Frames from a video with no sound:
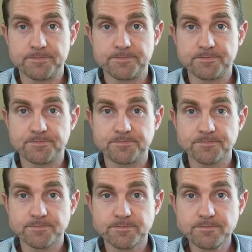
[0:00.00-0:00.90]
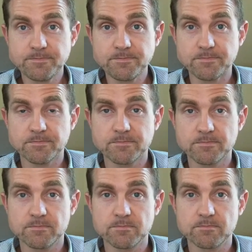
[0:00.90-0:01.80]

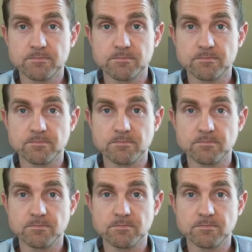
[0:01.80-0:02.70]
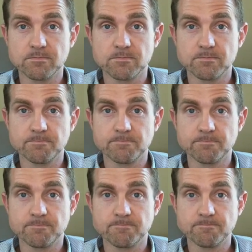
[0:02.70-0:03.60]

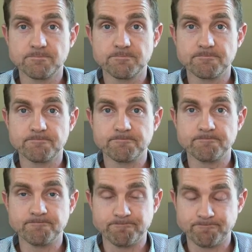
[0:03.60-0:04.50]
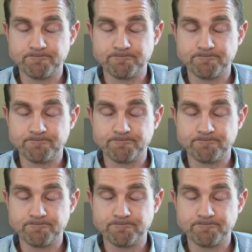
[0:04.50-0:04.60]
No words are spoken by the person on screen.